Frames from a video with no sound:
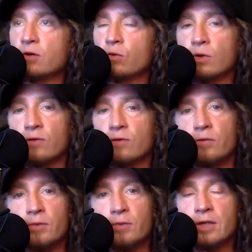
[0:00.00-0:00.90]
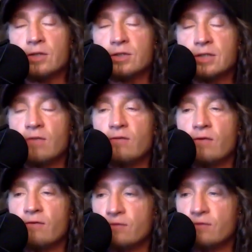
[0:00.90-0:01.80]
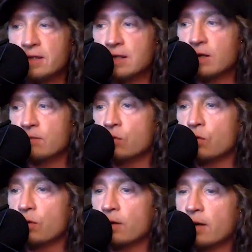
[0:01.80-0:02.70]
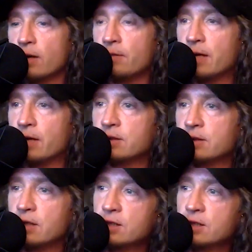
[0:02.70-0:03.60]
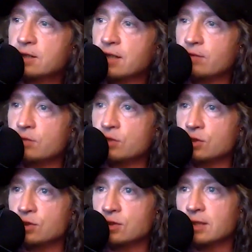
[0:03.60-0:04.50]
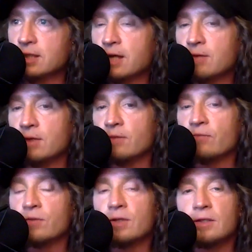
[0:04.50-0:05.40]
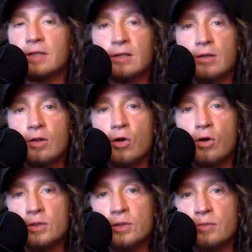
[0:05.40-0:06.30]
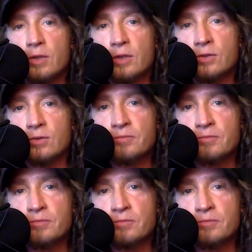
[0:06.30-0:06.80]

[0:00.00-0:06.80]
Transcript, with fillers: wonderful people like yourself find out more about Savvy Musician Academy. Leah, always a pleasure.